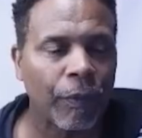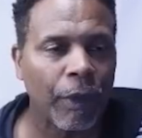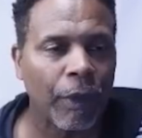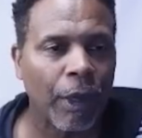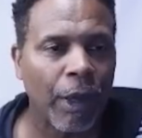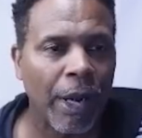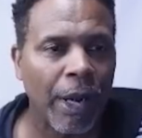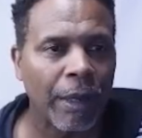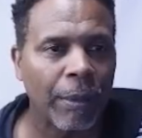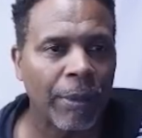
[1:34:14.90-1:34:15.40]

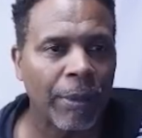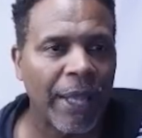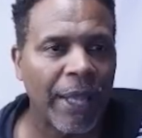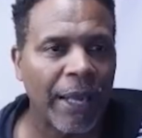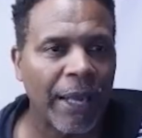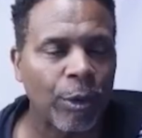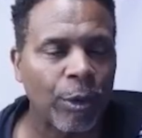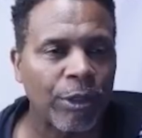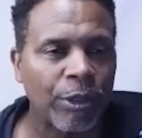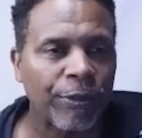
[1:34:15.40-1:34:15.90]
All right. I'm
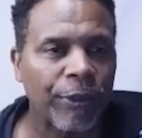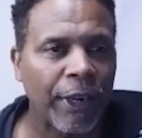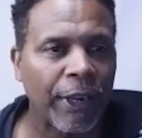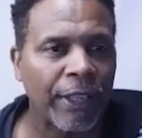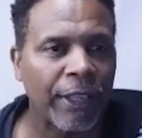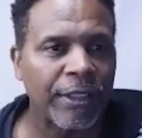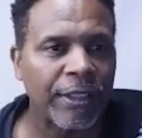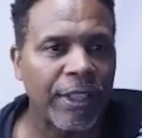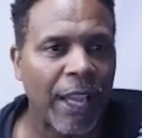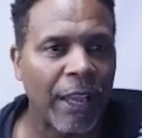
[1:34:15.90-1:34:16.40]
glad it was very
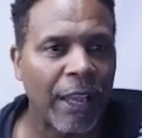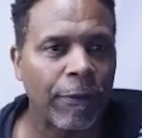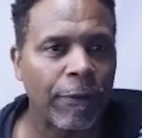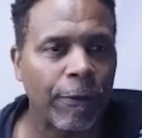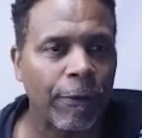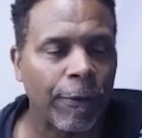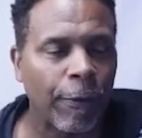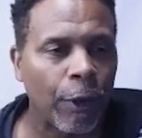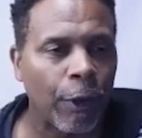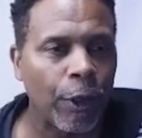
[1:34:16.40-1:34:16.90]

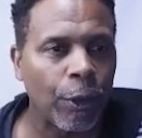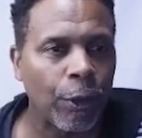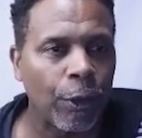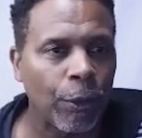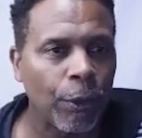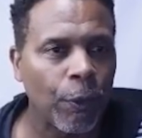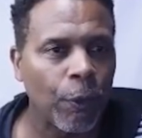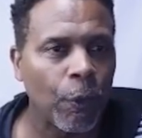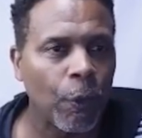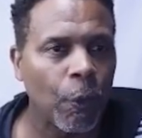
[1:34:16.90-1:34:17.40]
insightful for
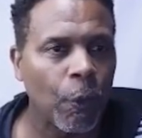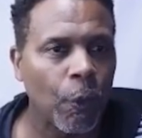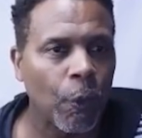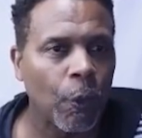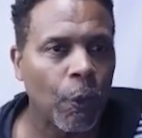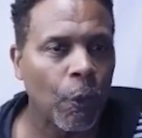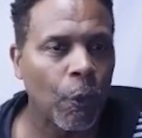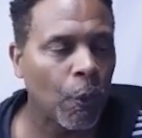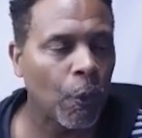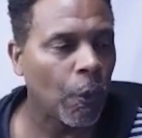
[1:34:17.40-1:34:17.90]
you.
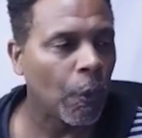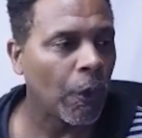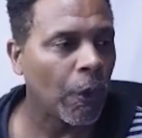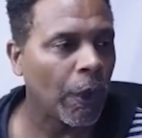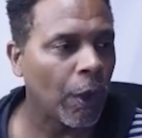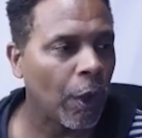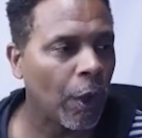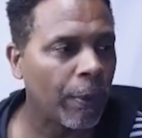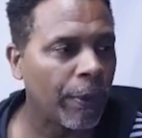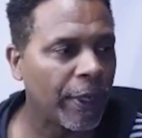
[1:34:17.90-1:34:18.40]

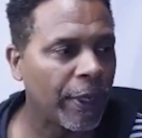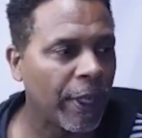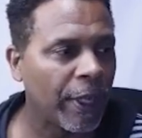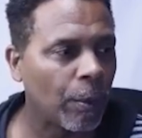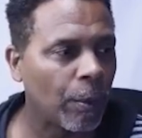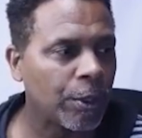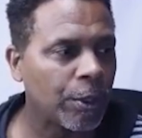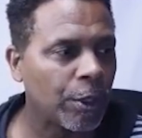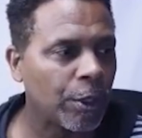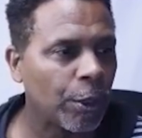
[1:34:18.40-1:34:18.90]
I hope it
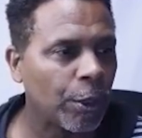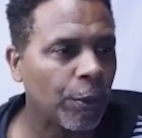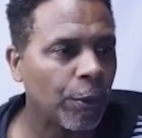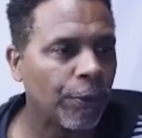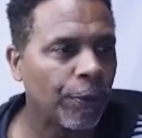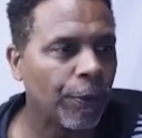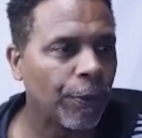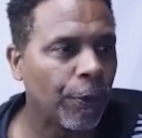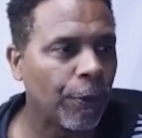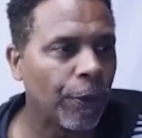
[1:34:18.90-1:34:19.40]
helps you
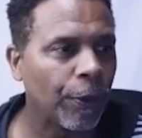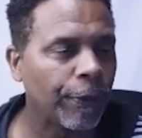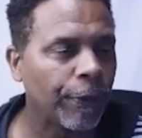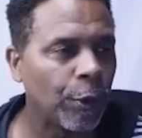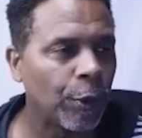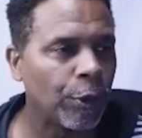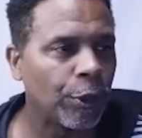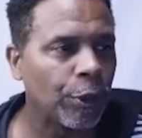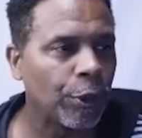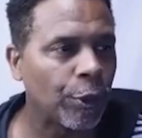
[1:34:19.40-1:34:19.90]
for
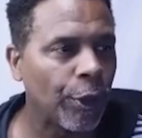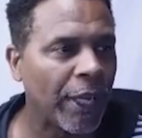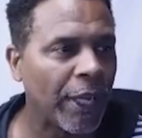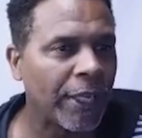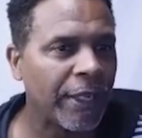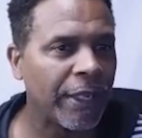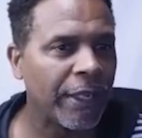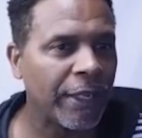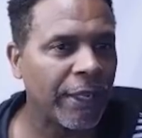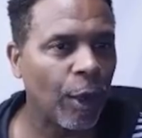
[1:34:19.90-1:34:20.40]
future
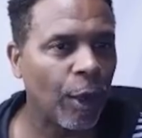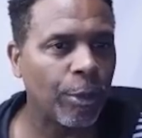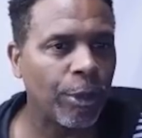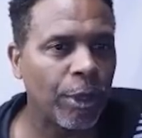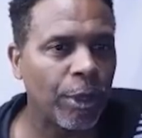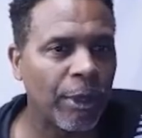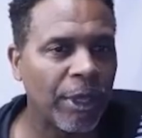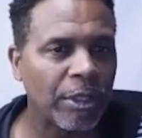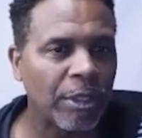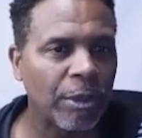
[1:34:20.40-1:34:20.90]
trading and help you
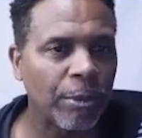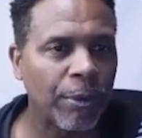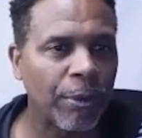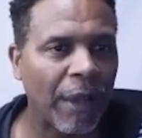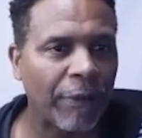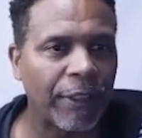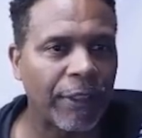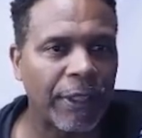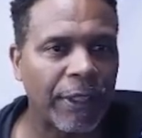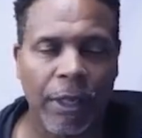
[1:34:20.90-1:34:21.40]
to make some
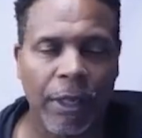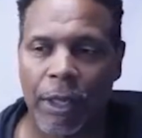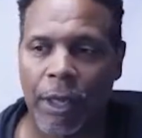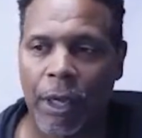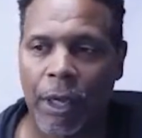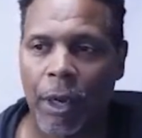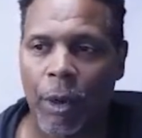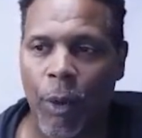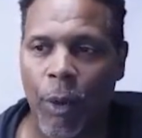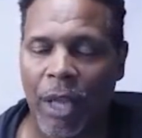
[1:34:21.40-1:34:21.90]
profit.
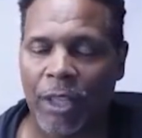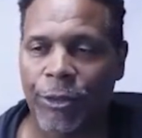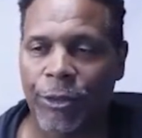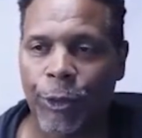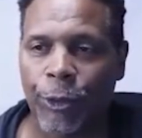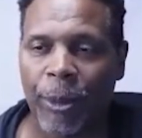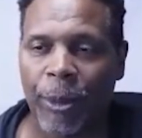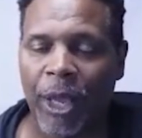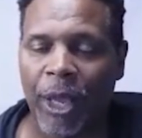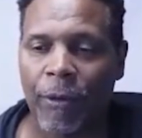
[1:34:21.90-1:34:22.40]
Watch
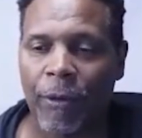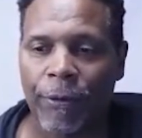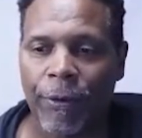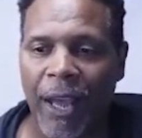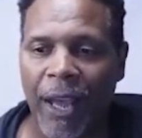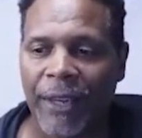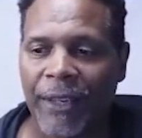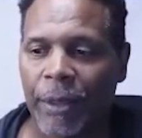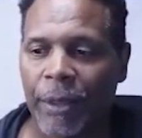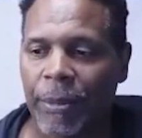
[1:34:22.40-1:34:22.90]
for me on
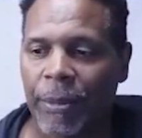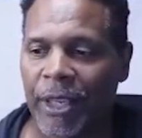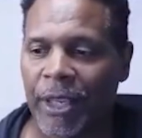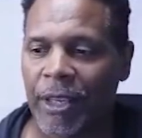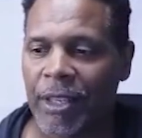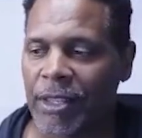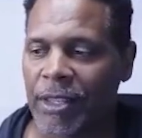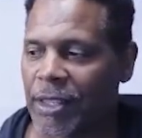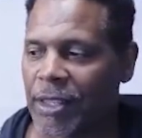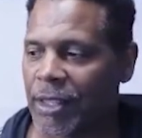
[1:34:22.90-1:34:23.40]
Friday
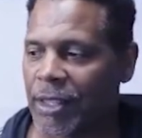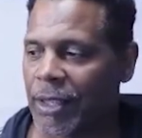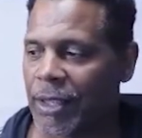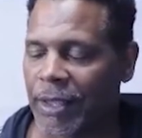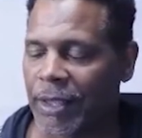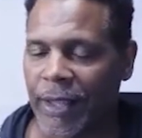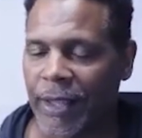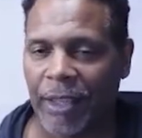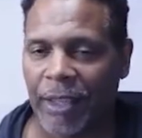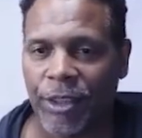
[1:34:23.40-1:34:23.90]
because
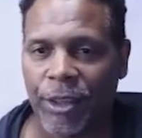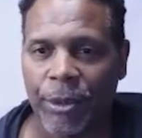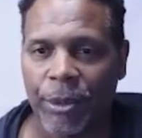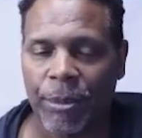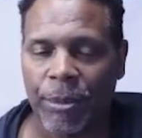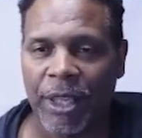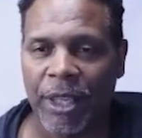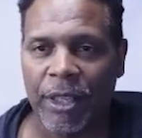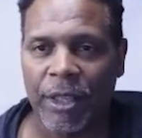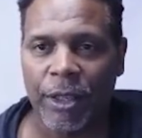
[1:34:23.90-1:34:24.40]
that's going to
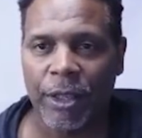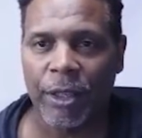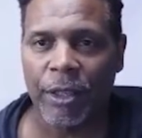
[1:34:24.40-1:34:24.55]
be,